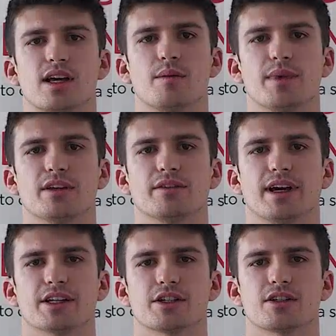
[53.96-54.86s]
I also help
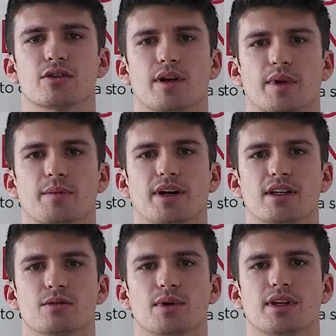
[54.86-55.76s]
manufacture
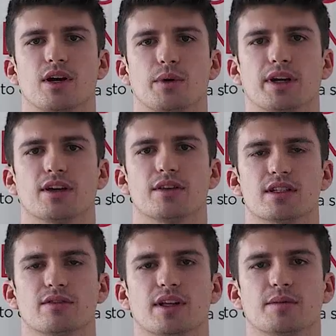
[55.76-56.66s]
ceramic parts while now
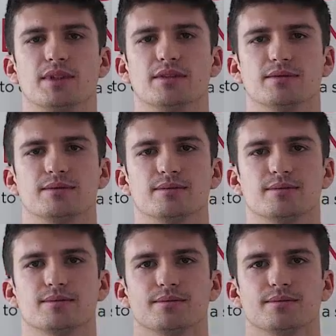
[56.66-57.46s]
working on this development.